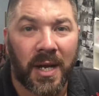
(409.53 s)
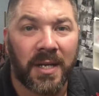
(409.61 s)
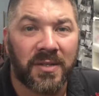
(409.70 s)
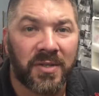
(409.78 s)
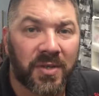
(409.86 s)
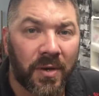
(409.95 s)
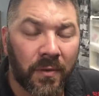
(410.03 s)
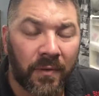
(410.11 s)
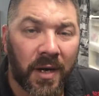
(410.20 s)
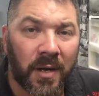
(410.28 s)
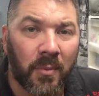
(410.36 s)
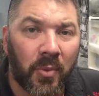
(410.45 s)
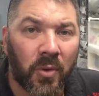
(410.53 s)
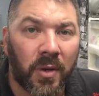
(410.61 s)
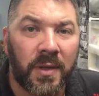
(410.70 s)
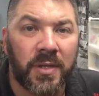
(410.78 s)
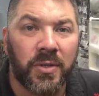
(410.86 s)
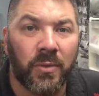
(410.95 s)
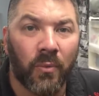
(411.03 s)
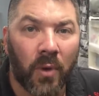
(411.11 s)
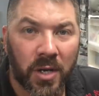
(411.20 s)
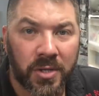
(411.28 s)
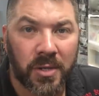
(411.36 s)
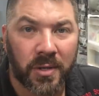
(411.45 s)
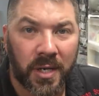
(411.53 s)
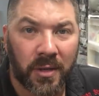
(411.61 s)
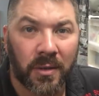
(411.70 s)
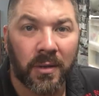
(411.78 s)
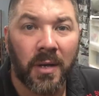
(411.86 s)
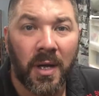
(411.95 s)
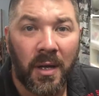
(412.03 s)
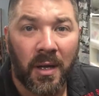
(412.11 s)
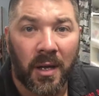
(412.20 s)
And it's so very important that you wash your gear